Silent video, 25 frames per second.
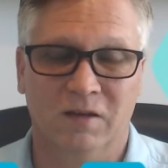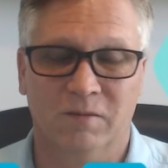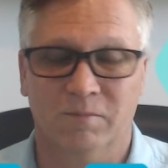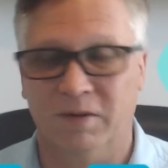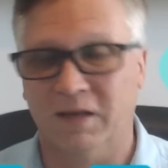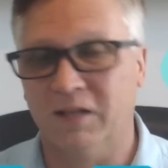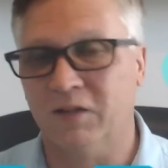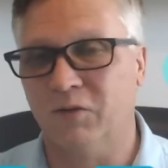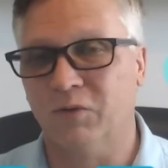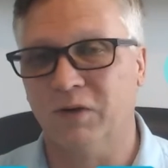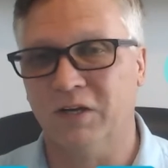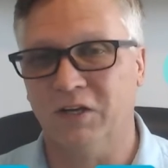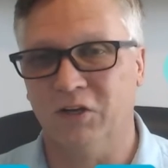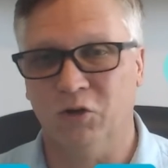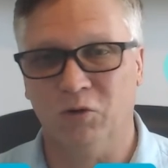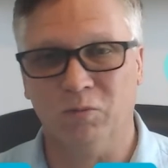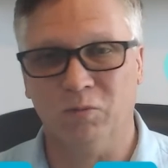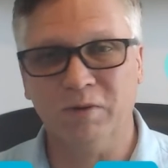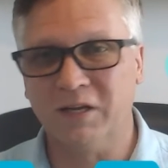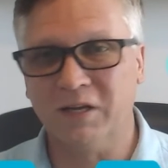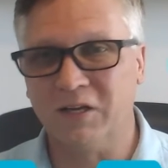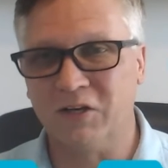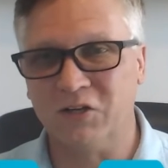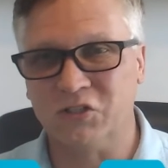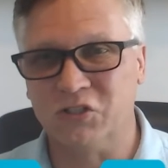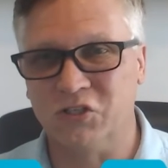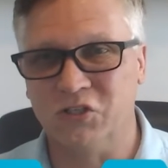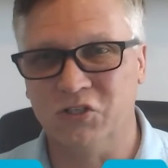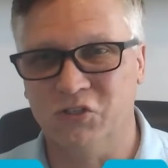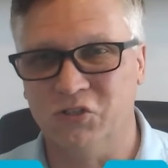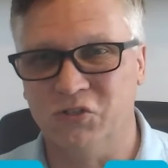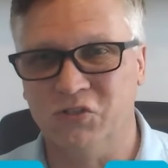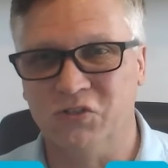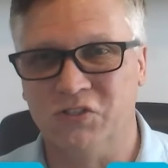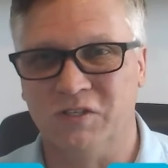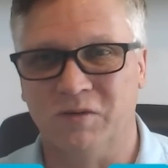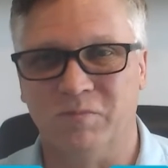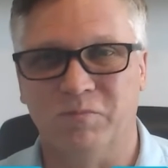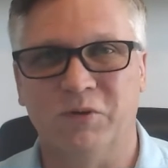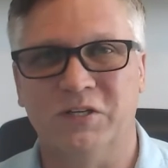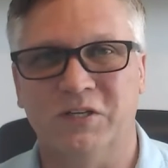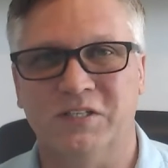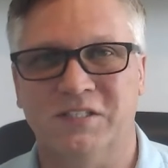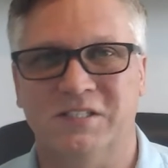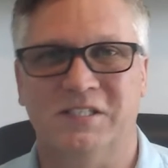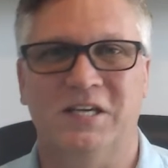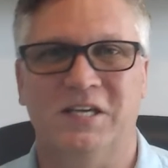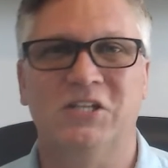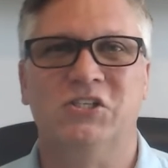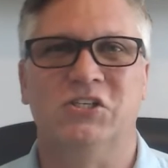By the way, nobody else is using a
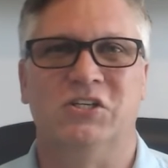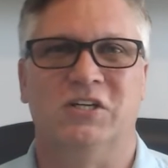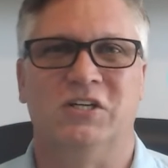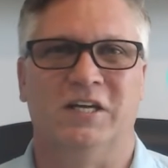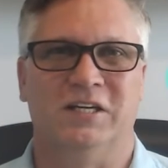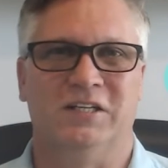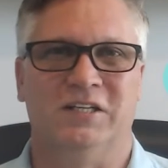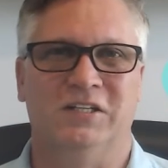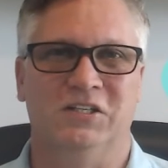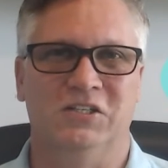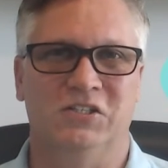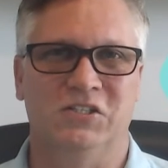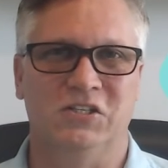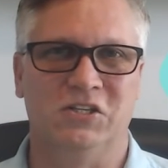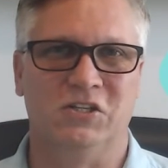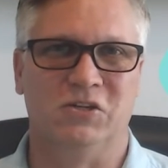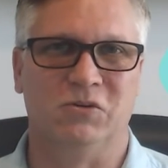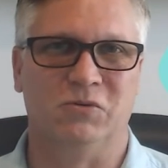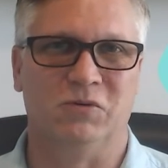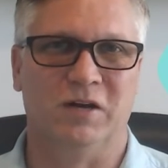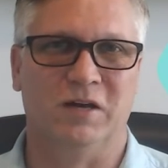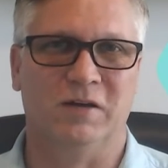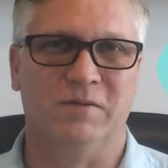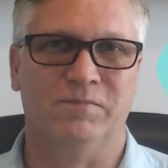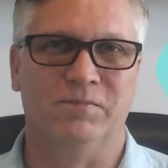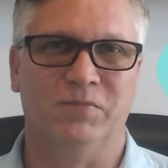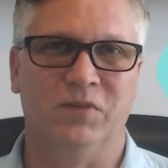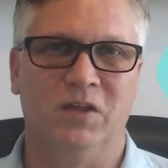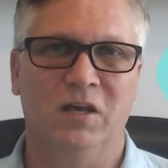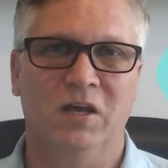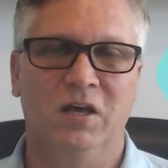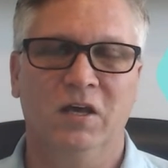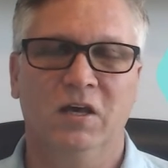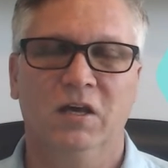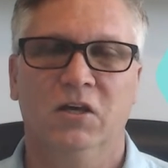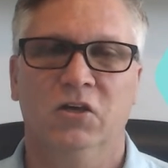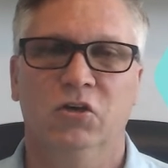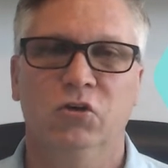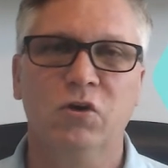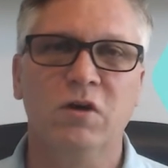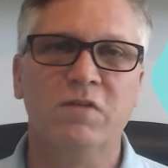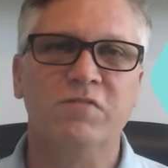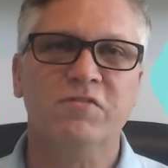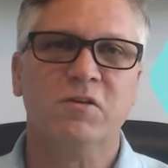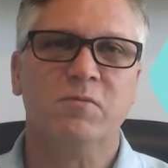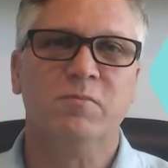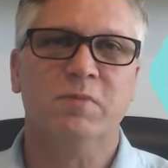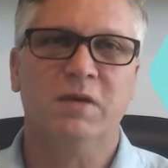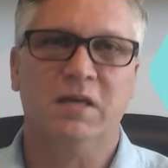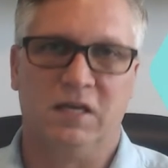presentation like this either, right? You have
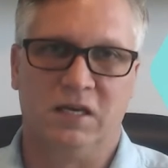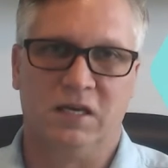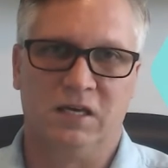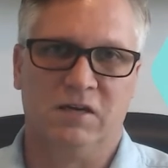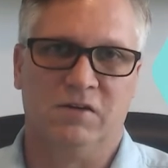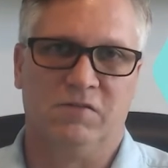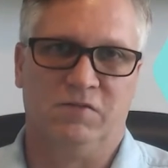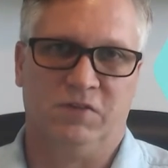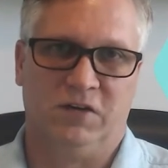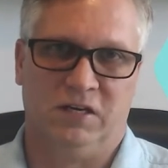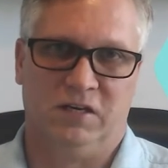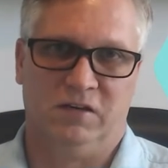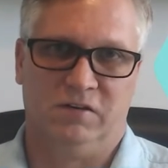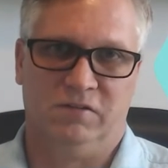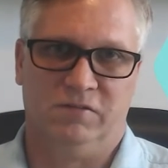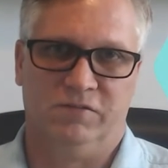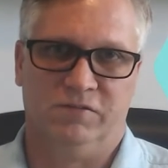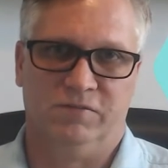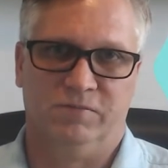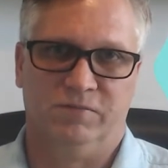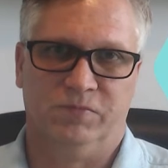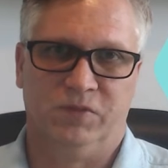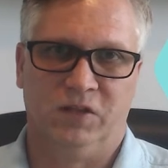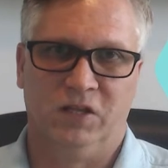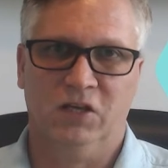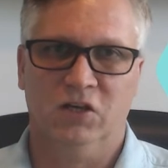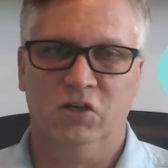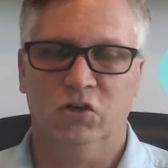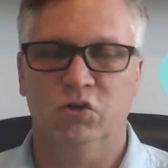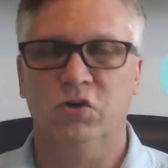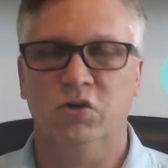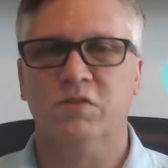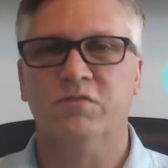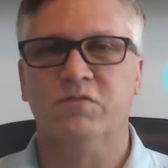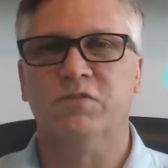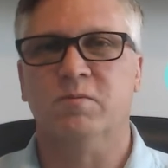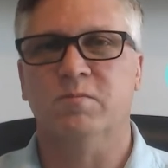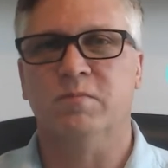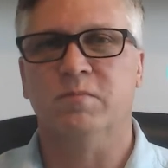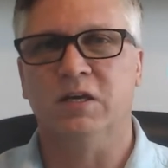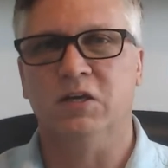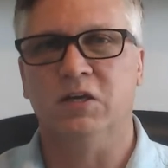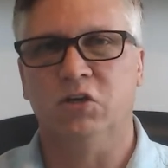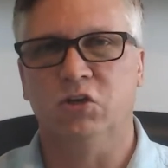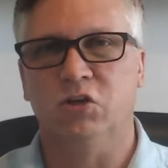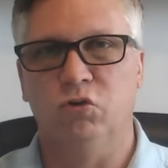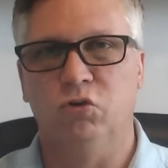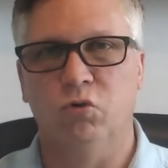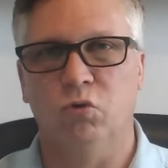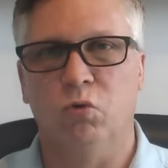to be innovative. You have to make
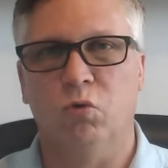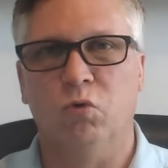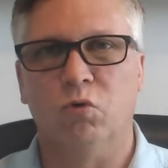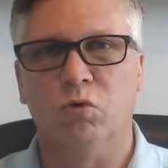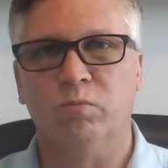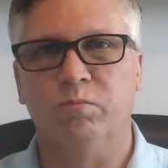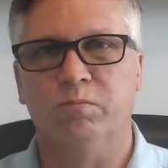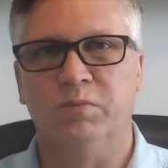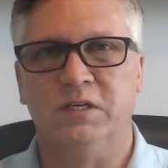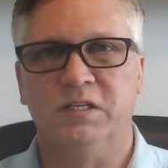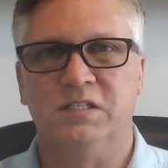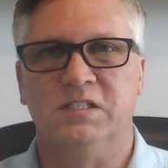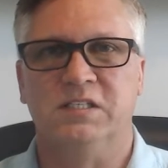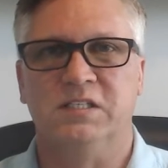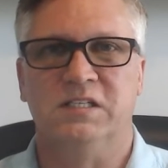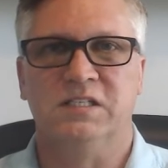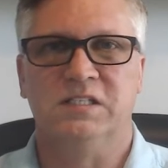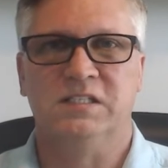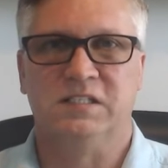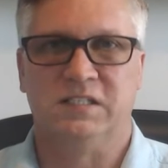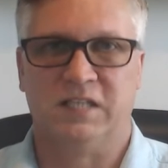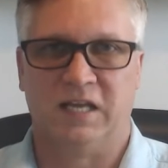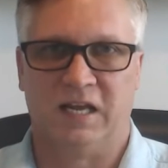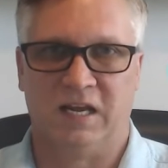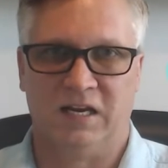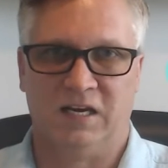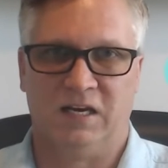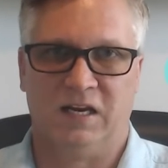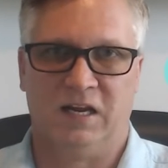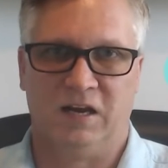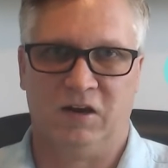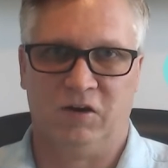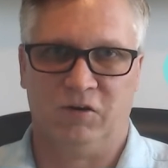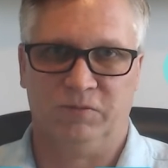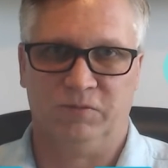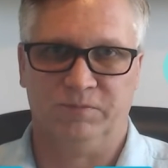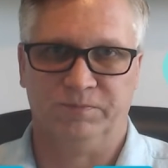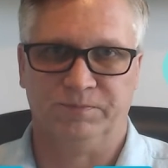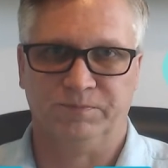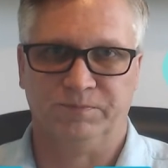your business stand out.